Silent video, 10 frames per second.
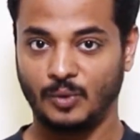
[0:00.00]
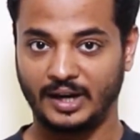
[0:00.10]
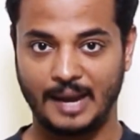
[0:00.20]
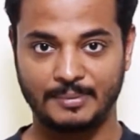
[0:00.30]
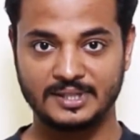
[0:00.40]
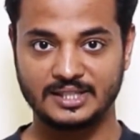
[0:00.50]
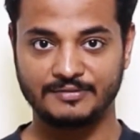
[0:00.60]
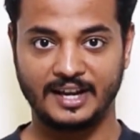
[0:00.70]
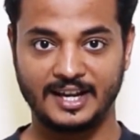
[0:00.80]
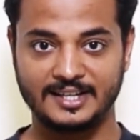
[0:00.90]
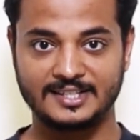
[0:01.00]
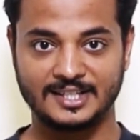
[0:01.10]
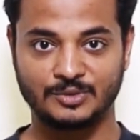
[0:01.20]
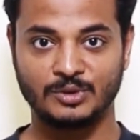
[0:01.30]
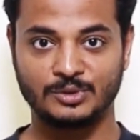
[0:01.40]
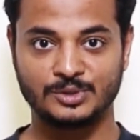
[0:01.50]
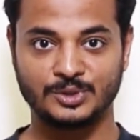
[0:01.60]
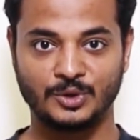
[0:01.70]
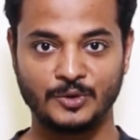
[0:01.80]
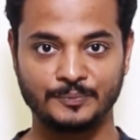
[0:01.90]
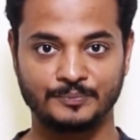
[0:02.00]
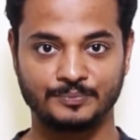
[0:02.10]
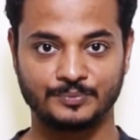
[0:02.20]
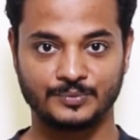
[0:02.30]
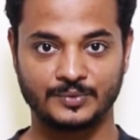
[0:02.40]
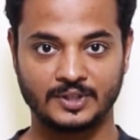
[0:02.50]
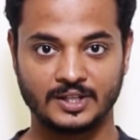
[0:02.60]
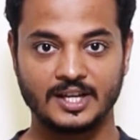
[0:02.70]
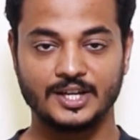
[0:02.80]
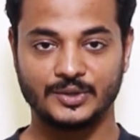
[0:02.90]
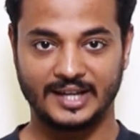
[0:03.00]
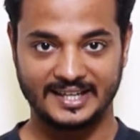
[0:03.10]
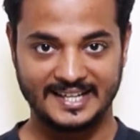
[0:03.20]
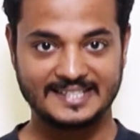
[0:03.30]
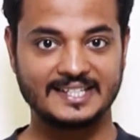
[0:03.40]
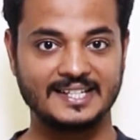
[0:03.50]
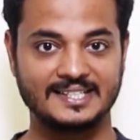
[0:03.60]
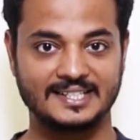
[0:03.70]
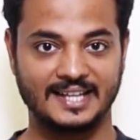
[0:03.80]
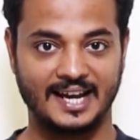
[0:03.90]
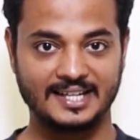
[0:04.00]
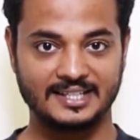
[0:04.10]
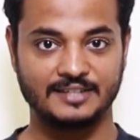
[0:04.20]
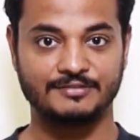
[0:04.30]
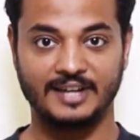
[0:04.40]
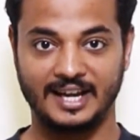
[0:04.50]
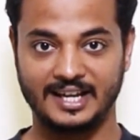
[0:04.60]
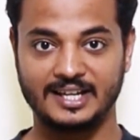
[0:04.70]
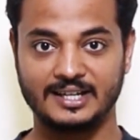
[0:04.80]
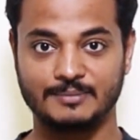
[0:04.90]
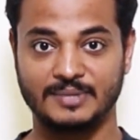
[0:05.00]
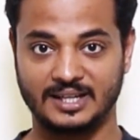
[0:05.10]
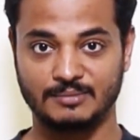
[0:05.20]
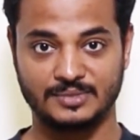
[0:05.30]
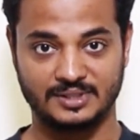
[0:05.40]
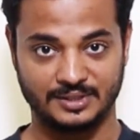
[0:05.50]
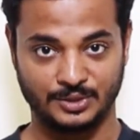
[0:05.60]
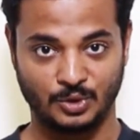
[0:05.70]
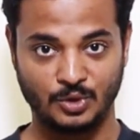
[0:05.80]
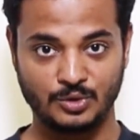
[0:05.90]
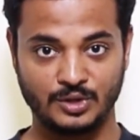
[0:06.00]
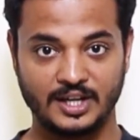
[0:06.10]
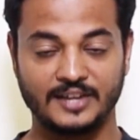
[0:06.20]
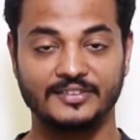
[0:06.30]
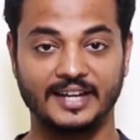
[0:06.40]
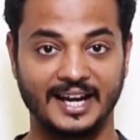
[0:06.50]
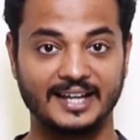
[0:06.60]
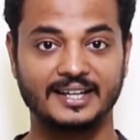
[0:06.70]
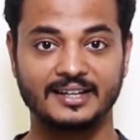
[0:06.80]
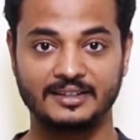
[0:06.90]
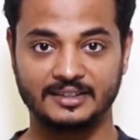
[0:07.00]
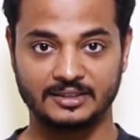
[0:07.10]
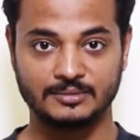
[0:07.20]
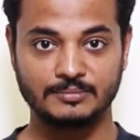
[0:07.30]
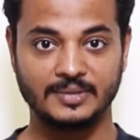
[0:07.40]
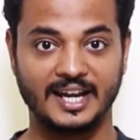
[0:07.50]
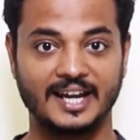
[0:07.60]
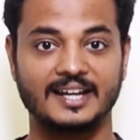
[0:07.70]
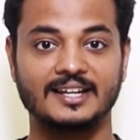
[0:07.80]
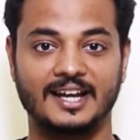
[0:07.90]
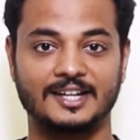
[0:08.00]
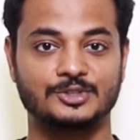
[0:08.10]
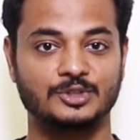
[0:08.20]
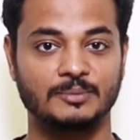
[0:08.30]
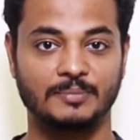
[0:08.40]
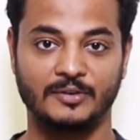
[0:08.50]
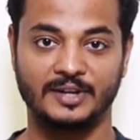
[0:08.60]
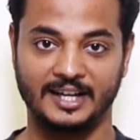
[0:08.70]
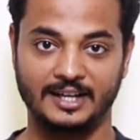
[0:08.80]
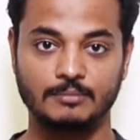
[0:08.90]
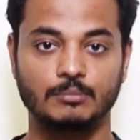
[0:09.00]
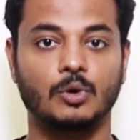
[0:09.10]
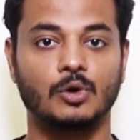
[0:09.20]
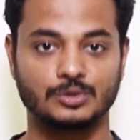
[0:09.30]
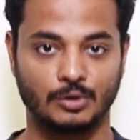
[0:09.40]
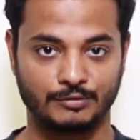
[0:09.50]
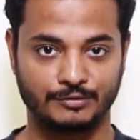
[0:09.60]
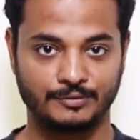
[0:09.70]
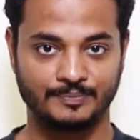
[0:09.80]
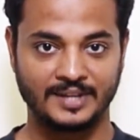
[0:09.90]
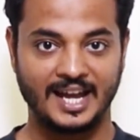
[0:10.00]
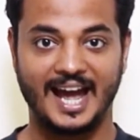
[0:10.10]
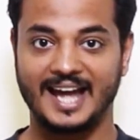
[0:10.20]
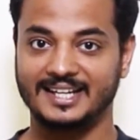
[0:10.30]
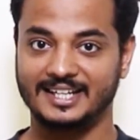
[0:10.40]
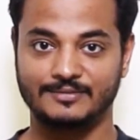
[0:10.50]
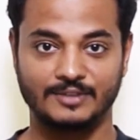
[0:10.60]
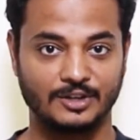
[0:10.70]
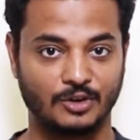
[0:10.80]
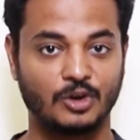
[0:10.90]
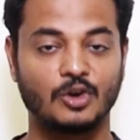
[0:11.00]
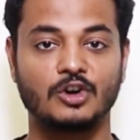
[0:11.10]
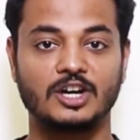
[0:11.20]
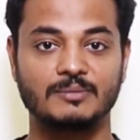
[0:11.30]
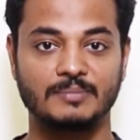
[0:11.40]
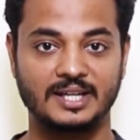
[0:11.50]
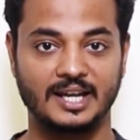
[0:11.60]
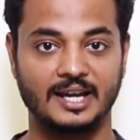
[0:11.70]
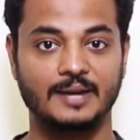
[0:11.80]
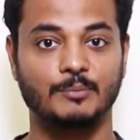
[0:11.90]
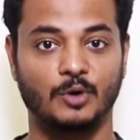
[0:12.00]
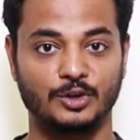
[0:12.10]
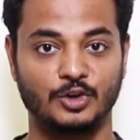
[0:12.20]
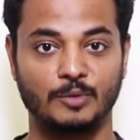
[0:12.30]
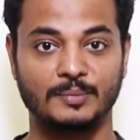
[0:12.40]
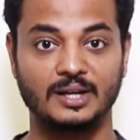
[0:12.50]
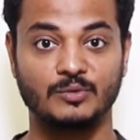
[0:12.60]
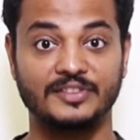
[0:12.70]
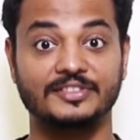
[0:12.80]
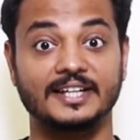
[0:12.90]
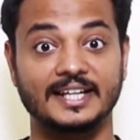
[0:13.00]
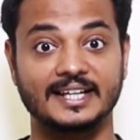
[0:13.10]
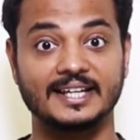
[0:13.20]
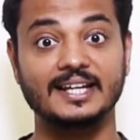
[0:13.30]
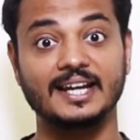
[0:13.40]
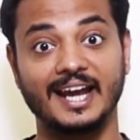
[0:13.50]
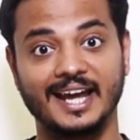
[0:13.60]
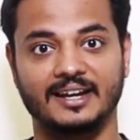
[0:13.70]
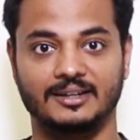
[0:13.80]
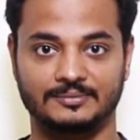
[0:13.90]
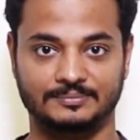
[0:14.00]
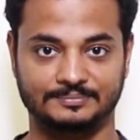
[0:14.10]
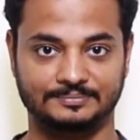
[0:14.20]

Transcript: What happens if an is equal to 0? You can easily see that if an becomes 0, the entire term an x to the power n blows off and it will no longer be a polynomial with degree n.